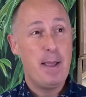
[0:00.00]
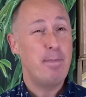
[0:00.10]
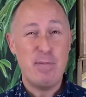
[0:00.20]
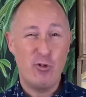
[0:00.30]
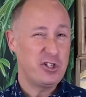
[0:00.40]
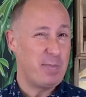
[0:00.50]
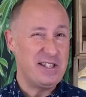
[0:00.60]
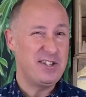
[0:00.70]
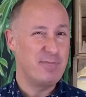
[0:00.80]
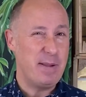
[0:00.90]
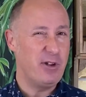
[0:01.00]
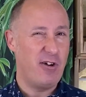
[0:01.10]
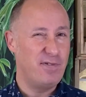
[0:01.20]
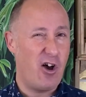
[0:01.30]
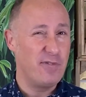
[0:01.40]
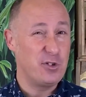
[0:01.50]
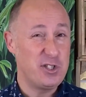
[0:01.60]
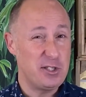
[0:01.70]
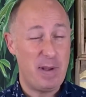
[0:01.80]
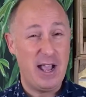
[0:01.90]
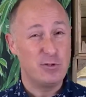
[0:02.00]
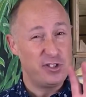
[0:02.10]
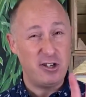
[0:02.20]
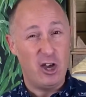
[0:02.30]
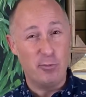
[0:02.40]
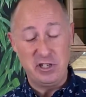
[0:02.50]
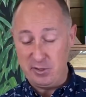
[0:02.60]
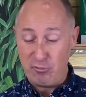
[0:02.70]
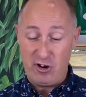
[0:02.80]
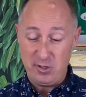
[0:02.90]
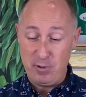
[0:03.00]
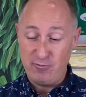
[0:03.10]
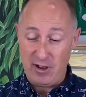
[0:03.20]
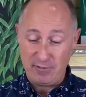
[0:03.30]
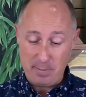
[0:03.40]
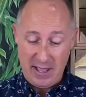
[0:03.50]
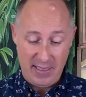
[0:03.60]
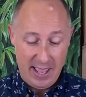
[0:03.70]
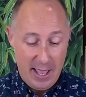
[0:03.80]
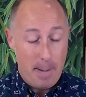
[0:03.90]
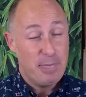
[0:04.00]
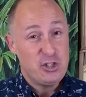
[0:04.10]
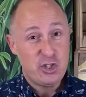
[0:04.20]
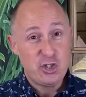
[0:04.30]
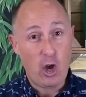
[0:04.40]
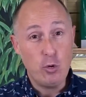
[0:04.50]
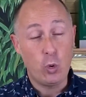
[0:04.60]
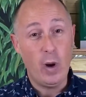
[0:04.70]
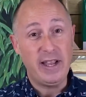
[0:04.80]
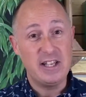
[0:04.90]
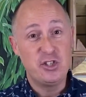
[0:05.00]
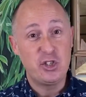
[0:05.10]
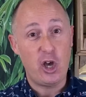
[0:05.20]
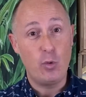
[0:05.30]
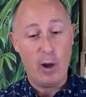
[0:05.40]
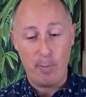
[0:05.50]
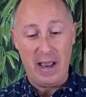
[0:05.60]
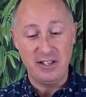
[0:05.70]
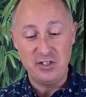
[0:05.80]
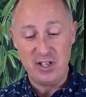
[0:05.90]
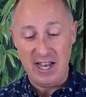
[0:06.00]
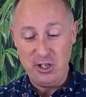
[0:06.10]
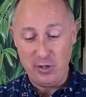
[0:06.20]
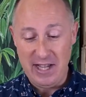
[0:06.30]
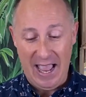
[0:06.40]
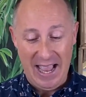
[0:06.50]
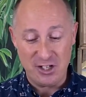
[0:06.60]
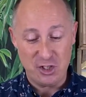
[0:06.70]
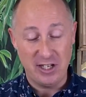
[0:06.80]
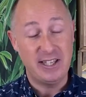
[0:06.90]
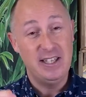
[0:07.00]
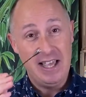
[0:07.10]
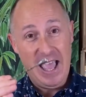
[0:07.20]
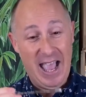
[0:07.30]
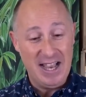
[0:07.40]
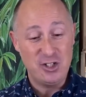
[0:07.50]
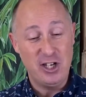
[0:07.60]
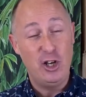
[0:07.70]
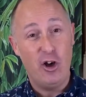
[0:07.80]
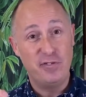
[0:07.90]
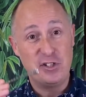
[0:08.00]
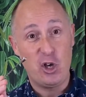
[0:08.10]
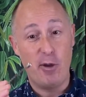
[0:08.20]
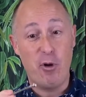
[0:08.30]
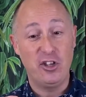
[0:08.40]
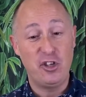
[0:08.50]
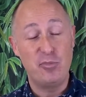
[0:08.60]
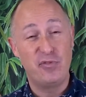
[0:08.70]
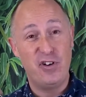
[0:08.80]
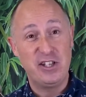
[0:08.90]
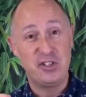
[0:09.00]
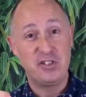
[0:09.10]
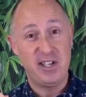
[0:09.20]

Bit more expensive, maybe like £5 or £6. Don't hold me to the price, but roughly about there. But it's so quick and so well balanced, and you can actually a lot of the time I do prefer to